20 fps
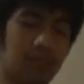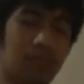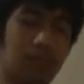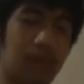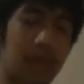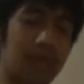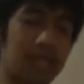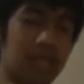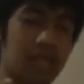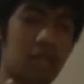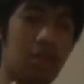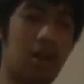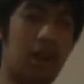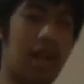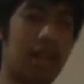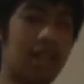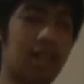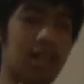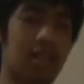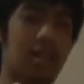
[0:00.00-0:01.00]
bench
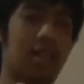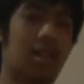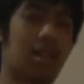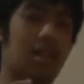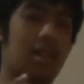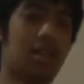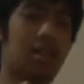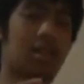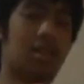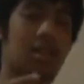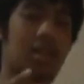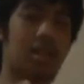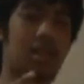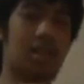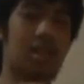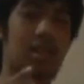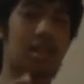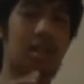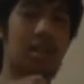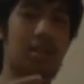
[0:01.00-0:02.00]
grinder
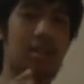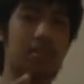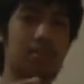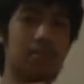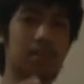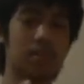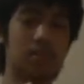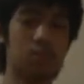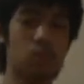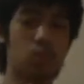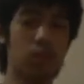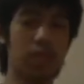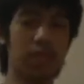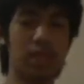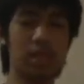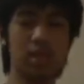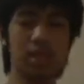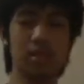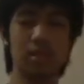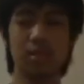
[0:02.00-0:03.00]

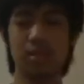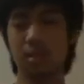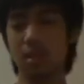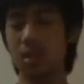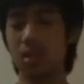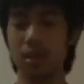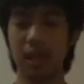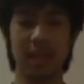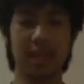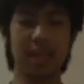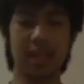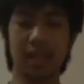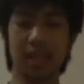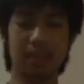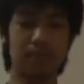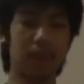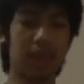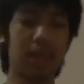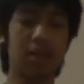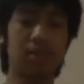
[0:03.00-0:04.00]
wheels, so I
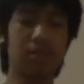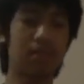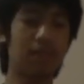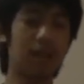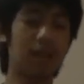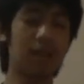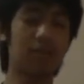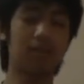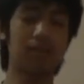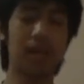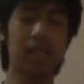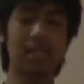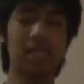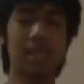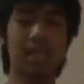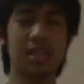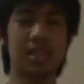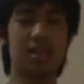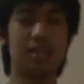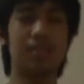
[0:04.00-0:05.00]
can't.
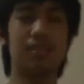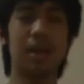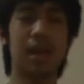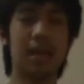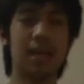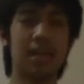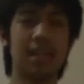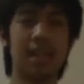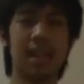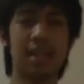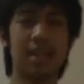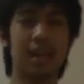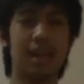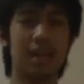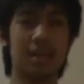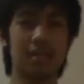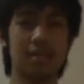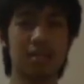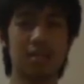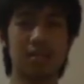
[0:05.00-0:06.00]
I
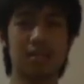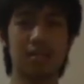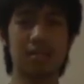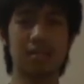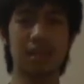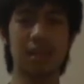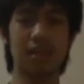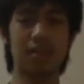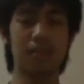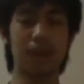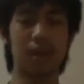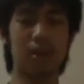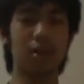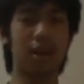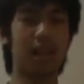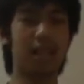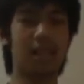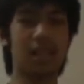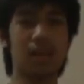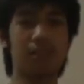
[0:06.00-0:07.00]
cannot. My
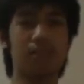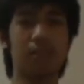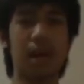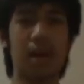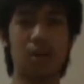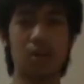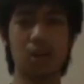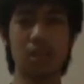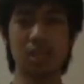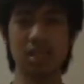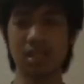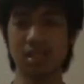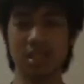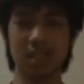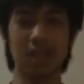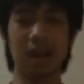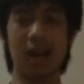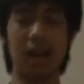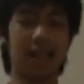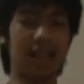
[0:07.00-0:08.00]
grinding power is just
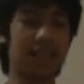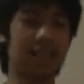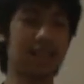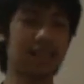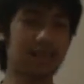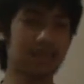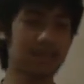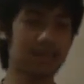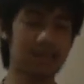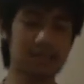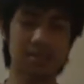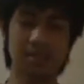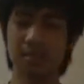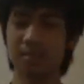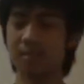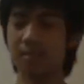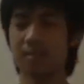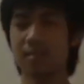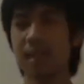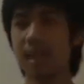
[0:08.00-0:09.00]
gone.
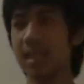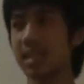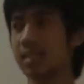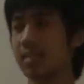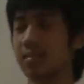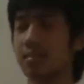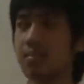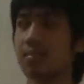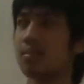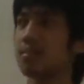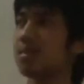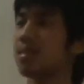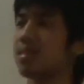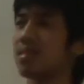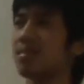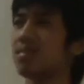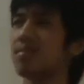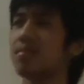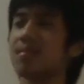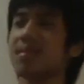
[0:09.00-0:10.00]
That
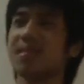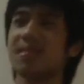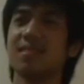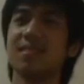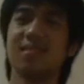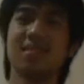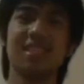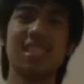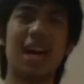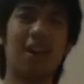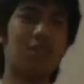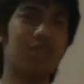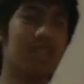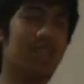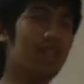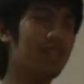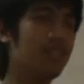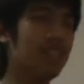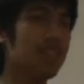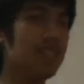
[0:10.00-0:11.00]

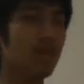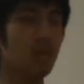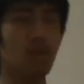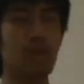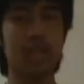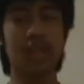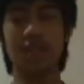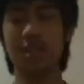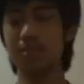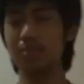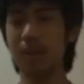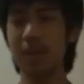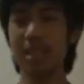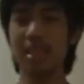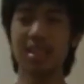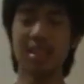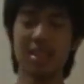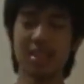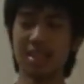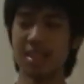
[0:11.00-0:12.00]
sounded really weird, but
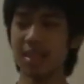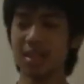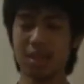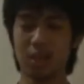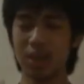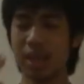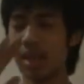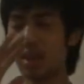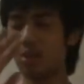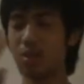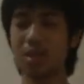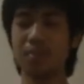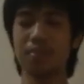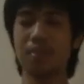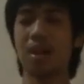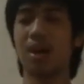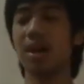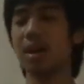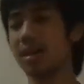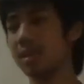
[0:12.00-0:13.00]
you get what I'm
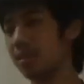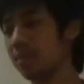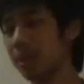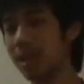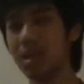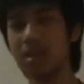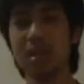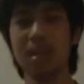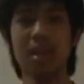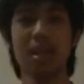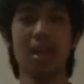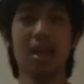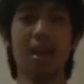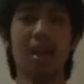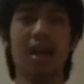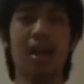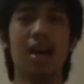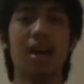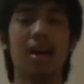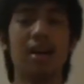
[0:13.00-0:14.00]
talking about.
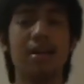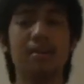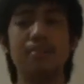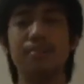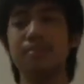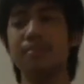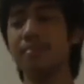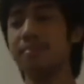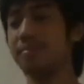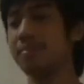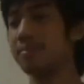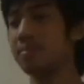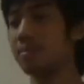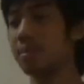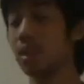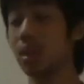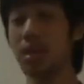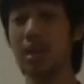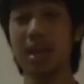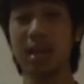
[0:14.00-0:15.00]

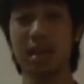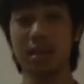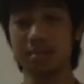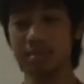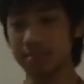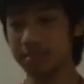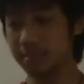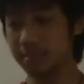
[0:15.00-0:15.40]
So yeah,